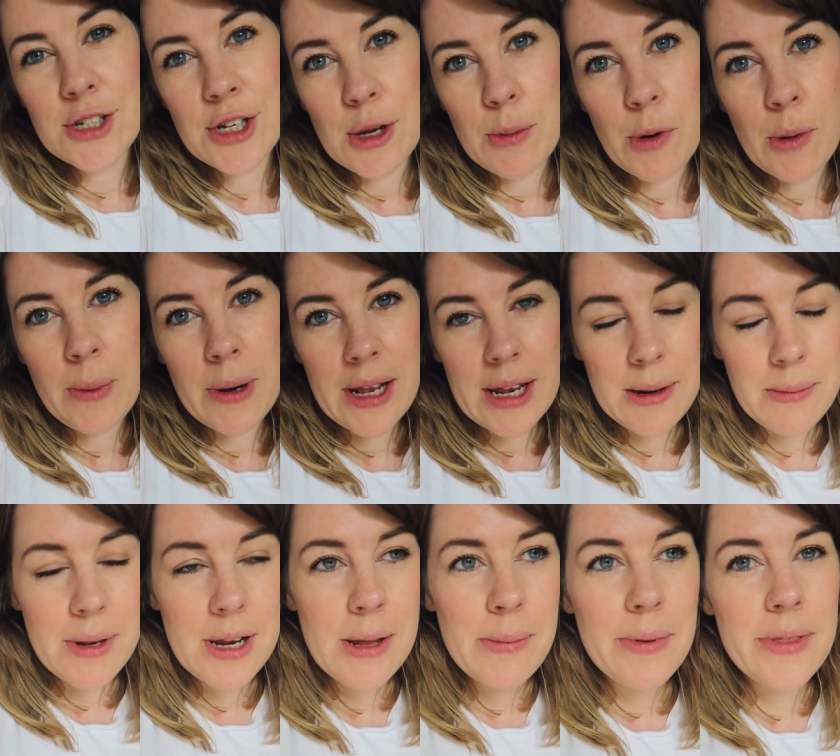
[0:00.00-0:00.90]
i'll show you properly
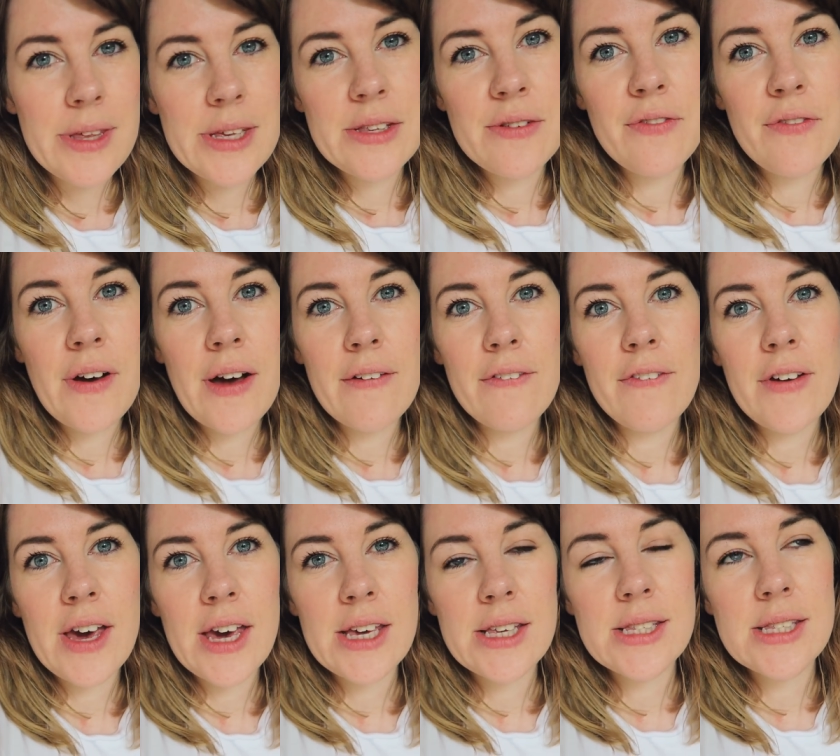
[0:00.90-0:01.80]
in a minute but these fat
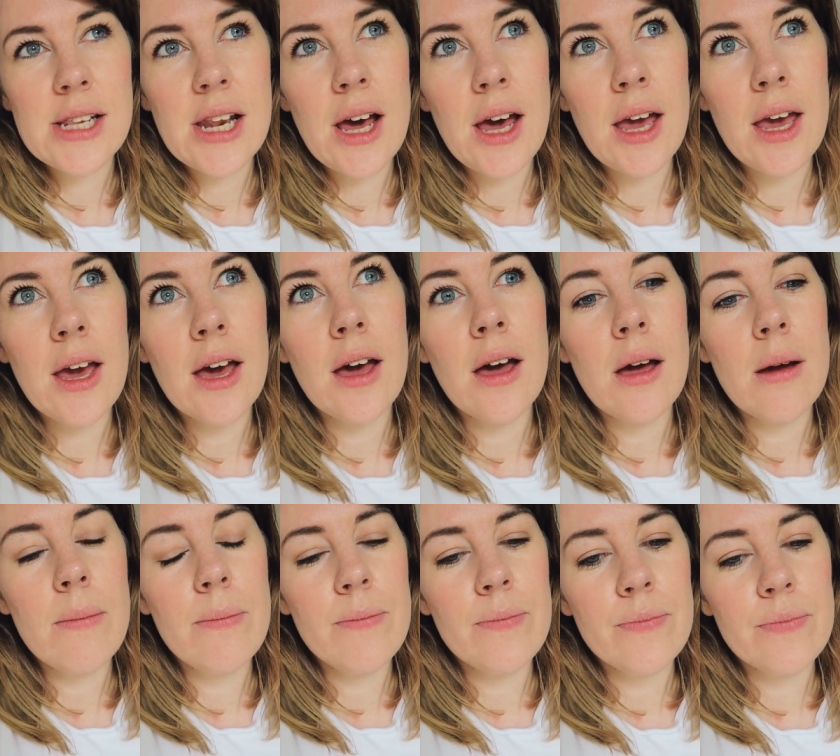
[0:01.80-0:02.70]
face like
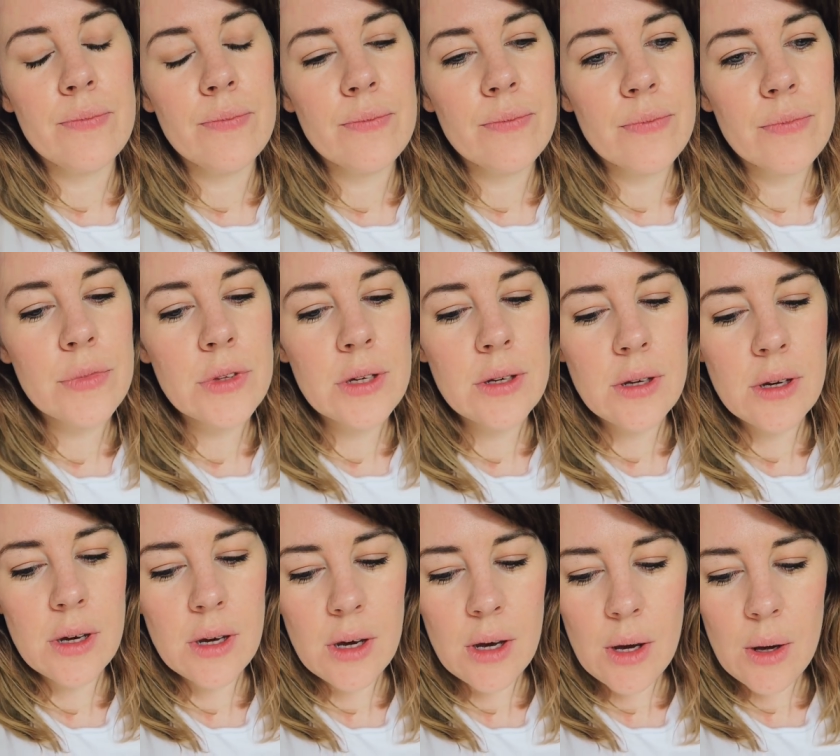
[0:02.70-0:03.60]
um
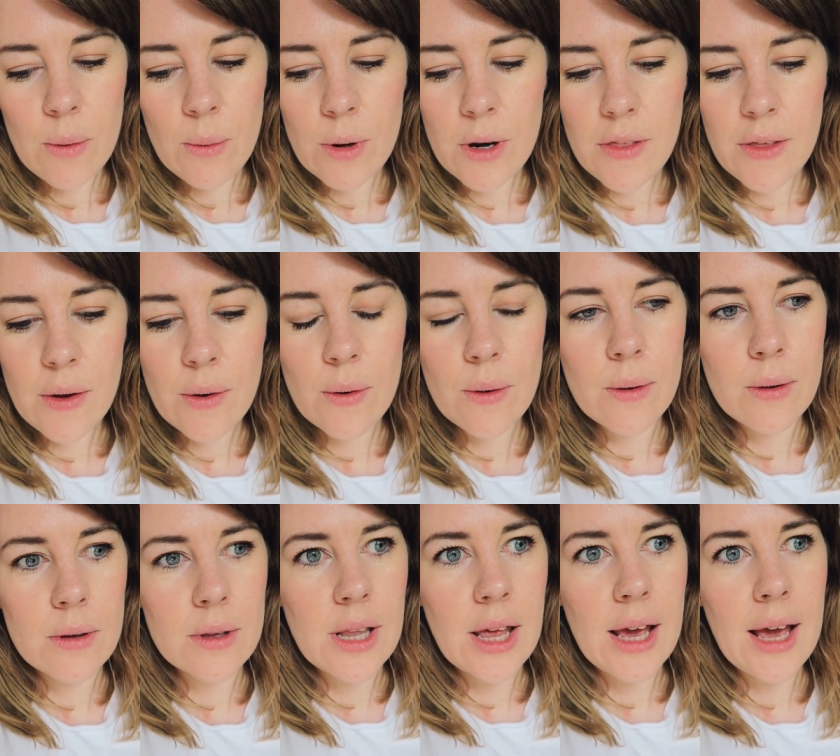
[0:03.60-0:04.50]
really
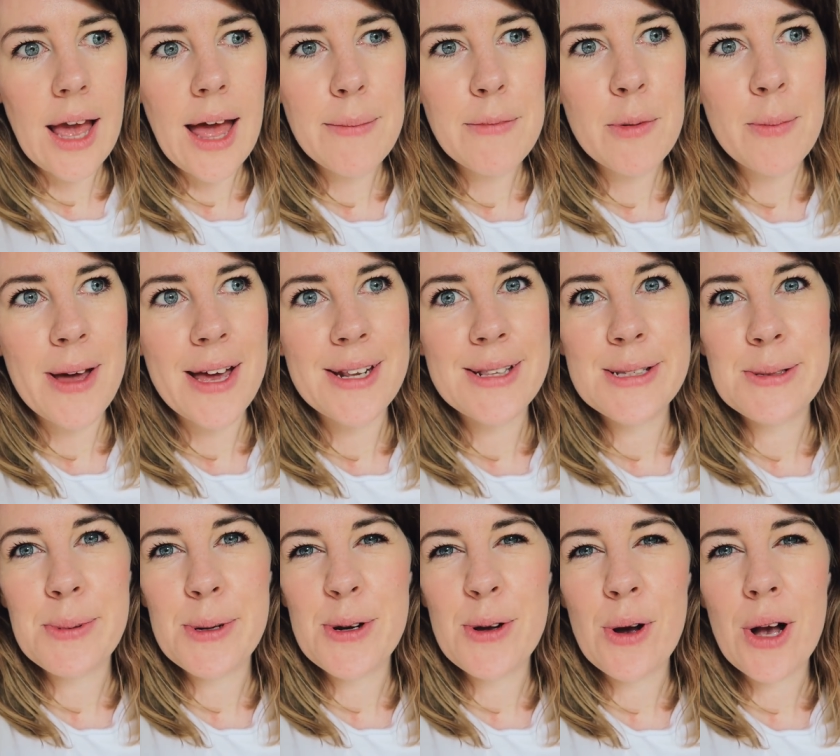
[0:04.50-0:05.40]
cool like hammer
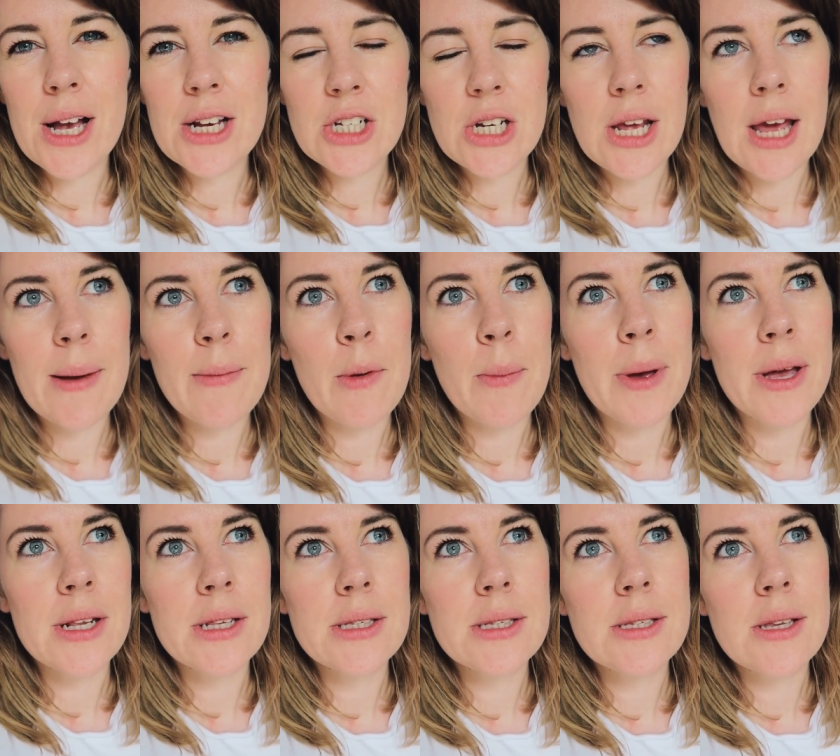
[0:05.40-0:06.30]
pants but not actually hammer
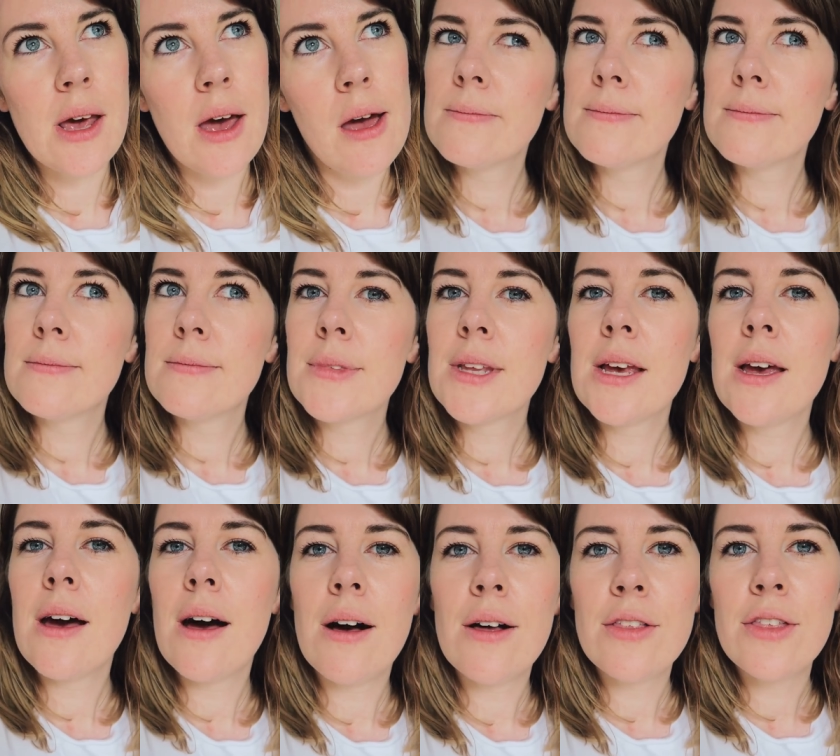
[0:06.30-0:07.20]
pants
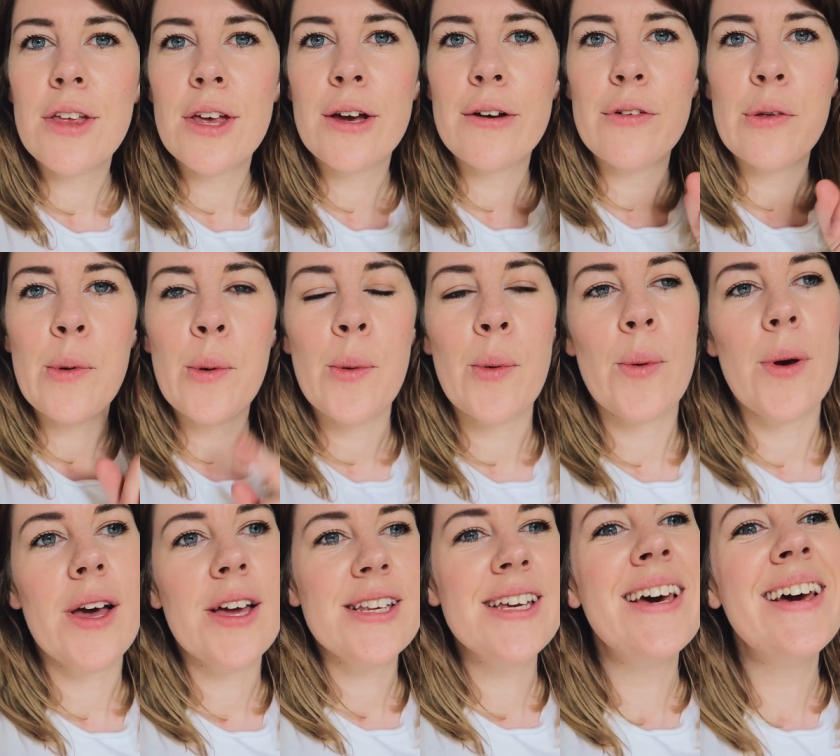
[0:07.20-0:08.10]
I'll think of the proper
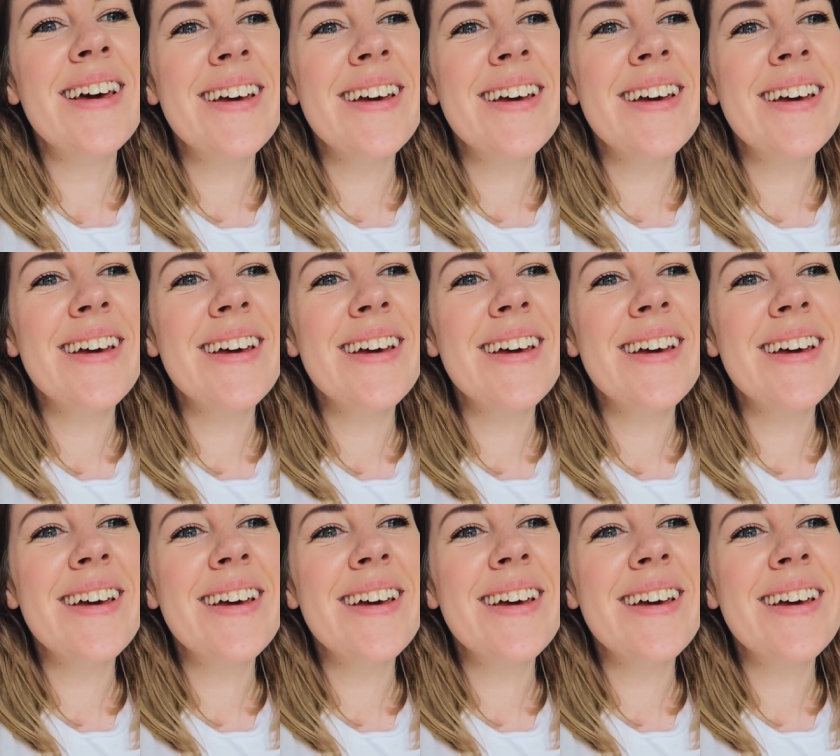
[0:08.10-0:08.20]
word.